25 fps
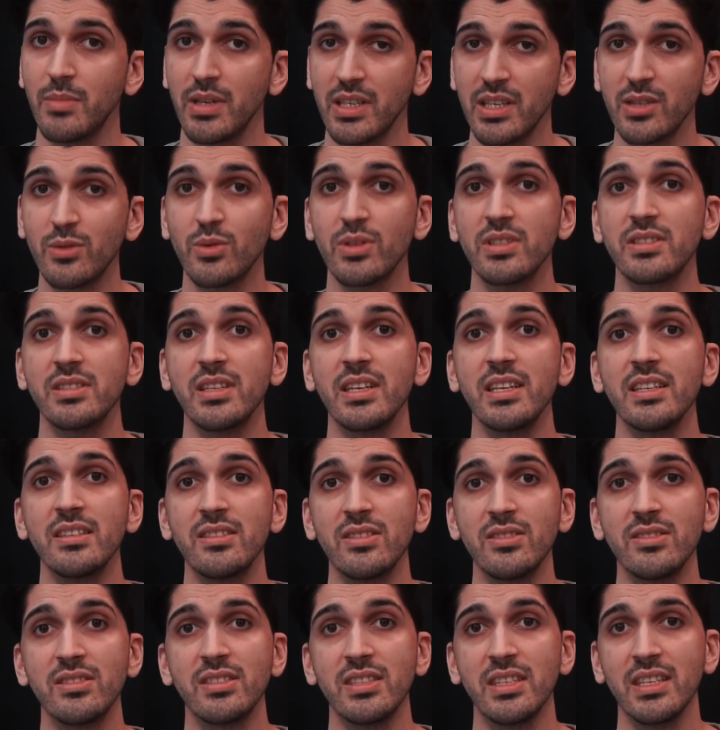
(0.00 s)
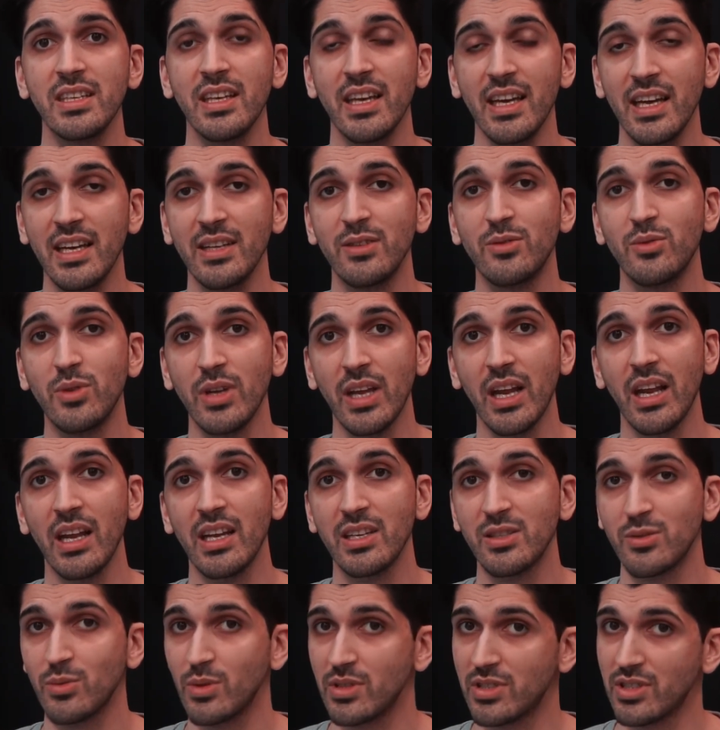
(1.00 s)
but it was nice to see Ed
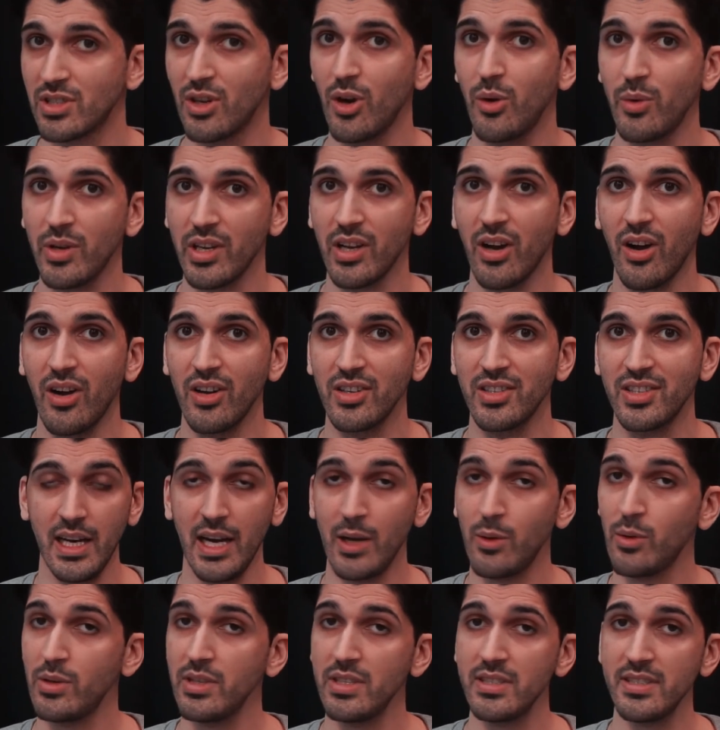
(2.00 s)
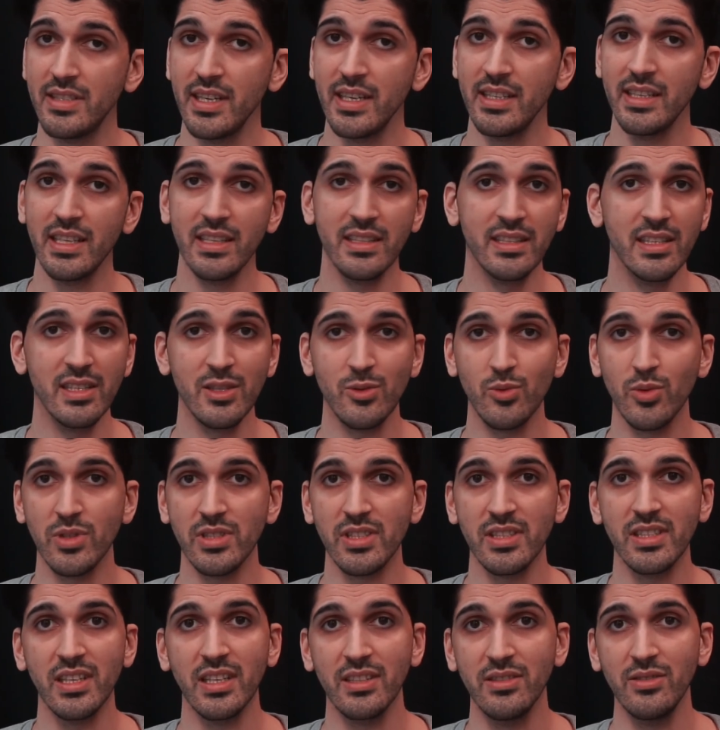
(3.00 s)
realize what's going on. I want to say that this was
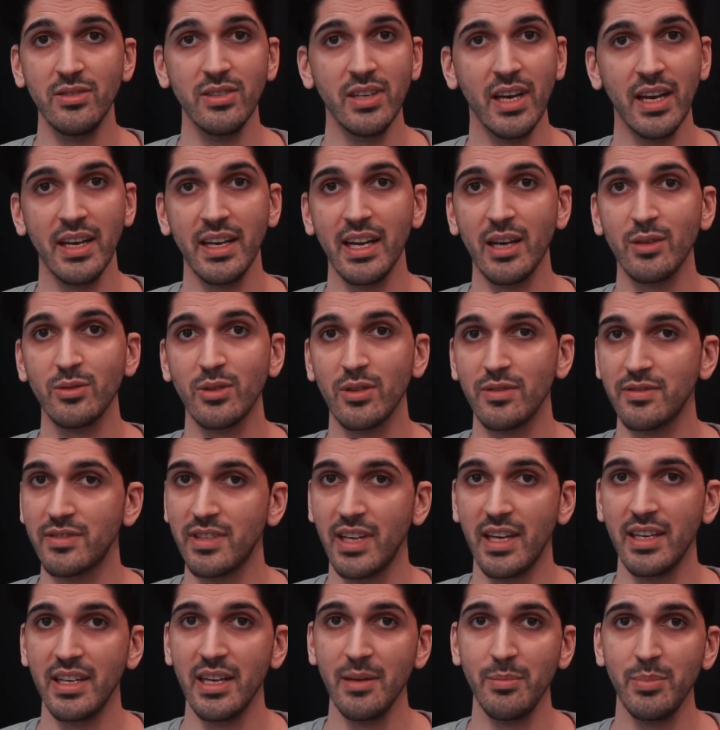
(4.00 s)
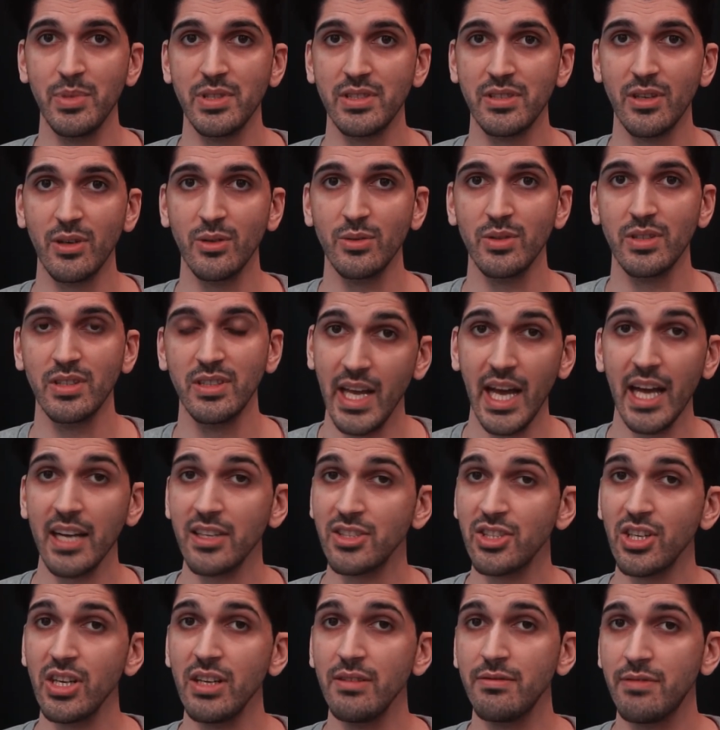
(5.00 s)
another 9 out of 10 episode,
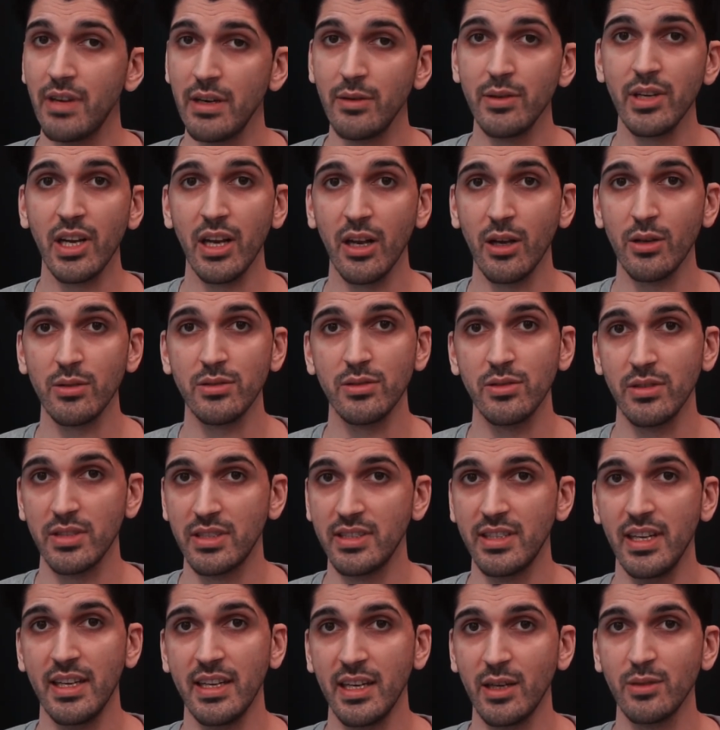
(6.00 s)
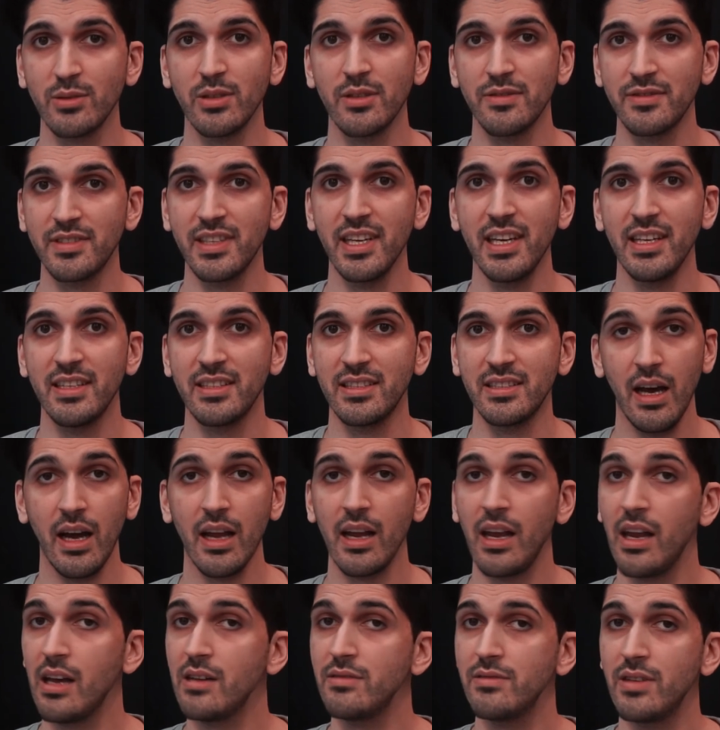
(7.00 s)
actually very close to a 10 out of 10. I
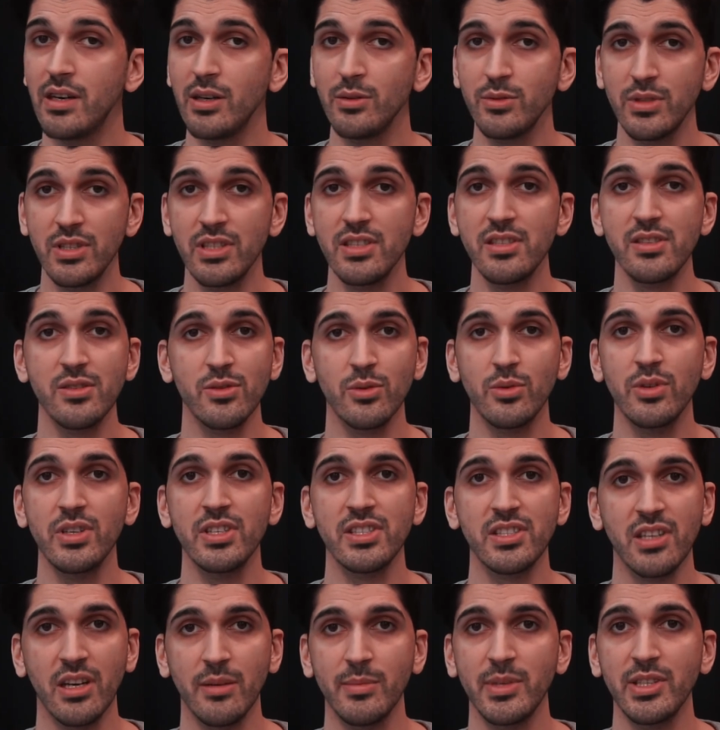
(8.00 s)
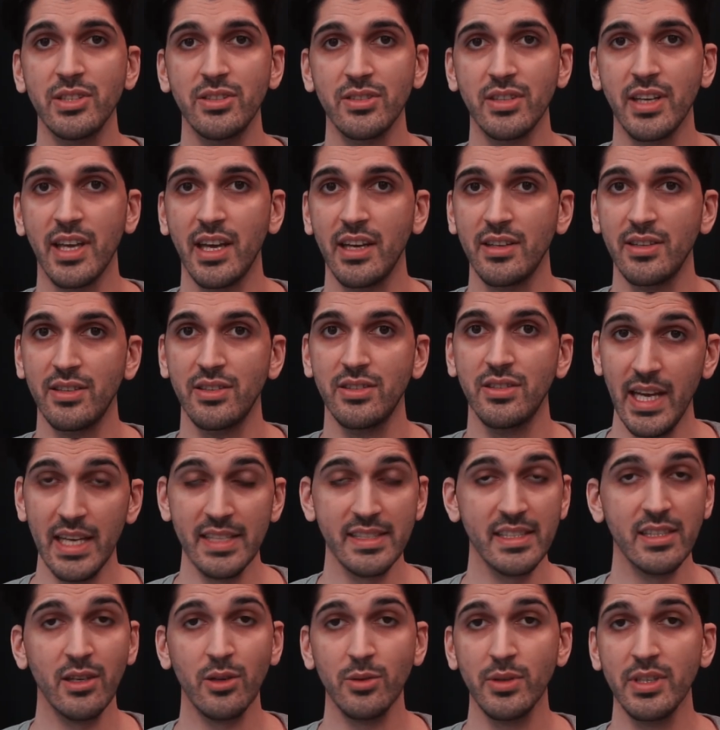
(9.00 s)
love how this story is coming together together. As
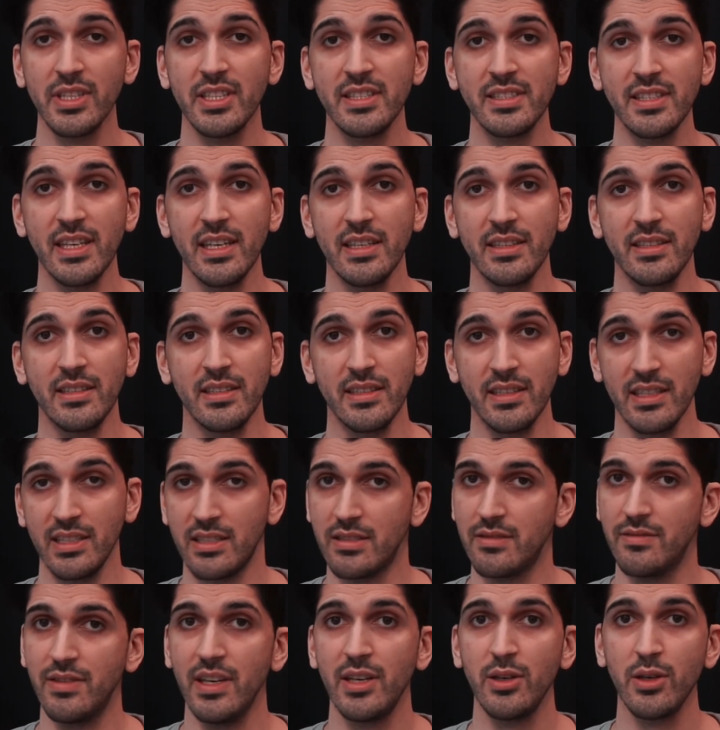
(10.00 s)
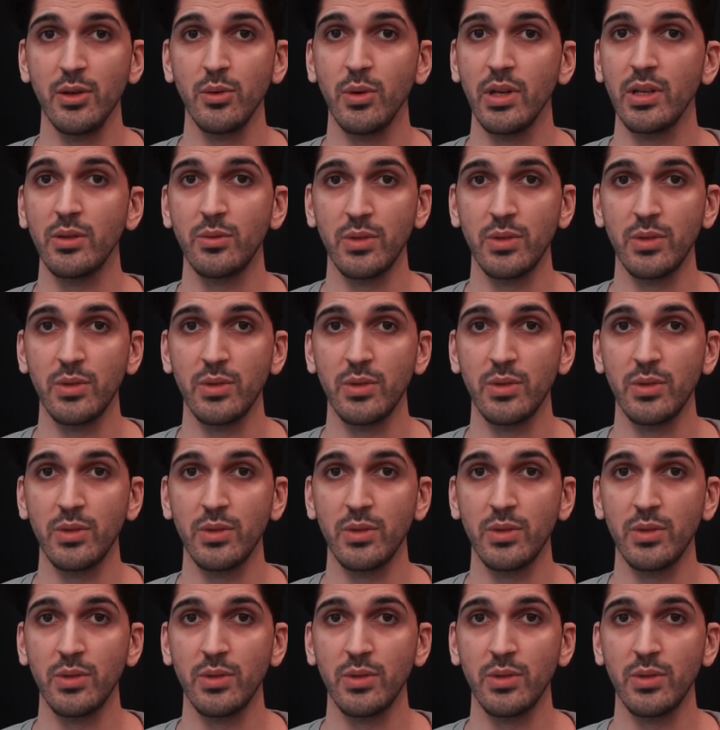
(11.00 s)
I already said, it's very well